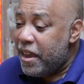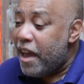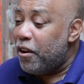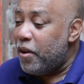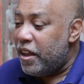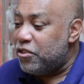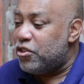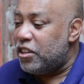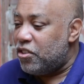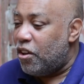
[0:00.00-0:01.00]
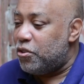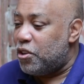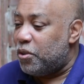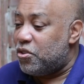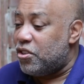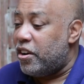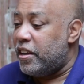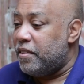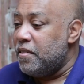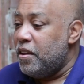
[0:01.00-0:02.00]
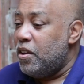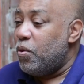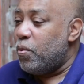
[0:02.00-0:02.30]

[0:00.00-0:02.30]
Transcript: Piano had just also started